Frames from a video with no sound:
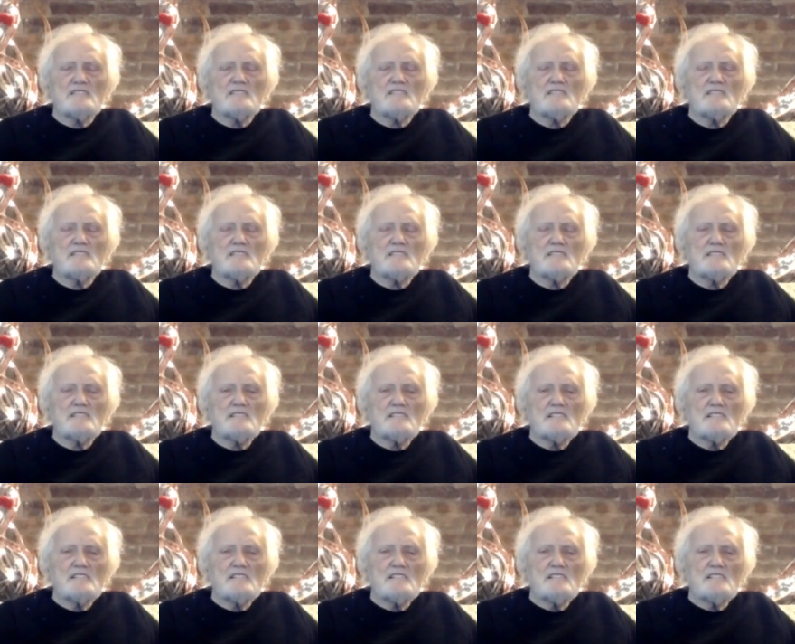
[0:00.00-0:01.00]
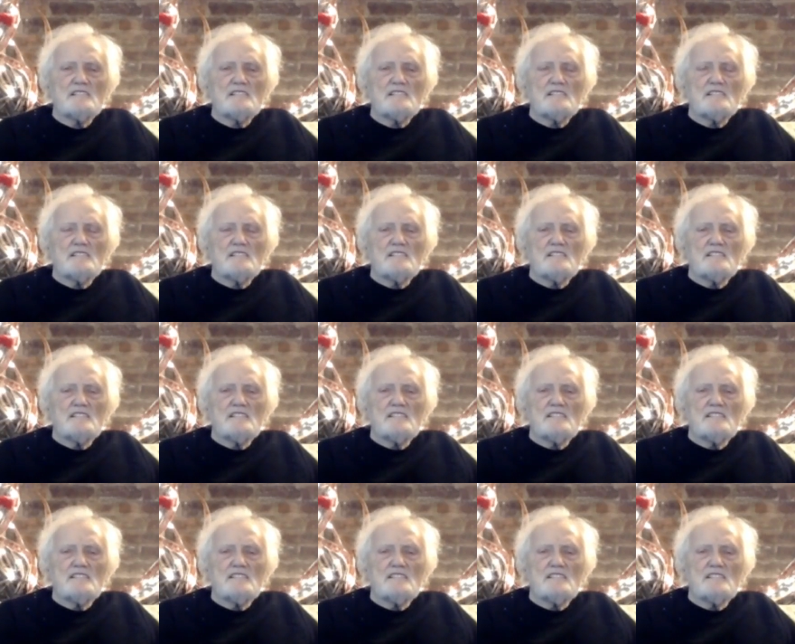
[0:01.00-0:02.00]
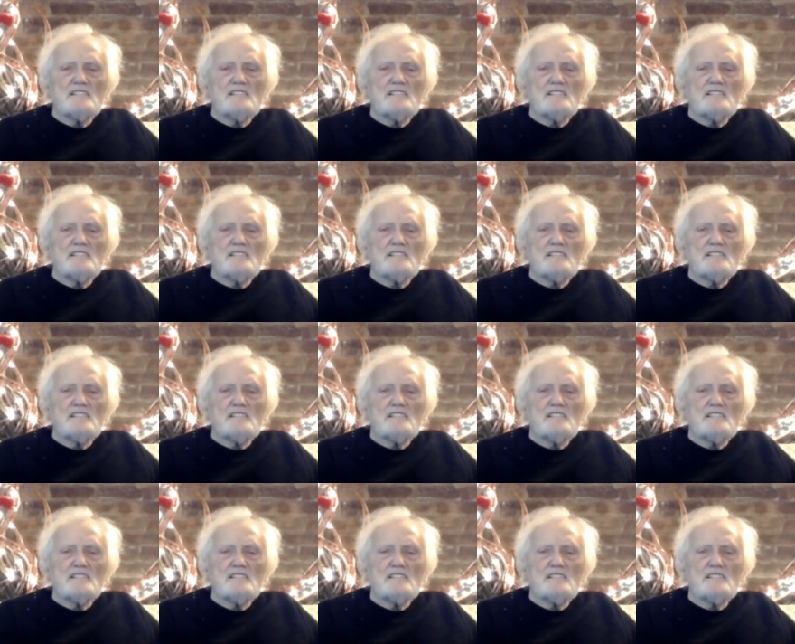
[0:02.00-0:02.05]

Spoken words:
Nothing is said.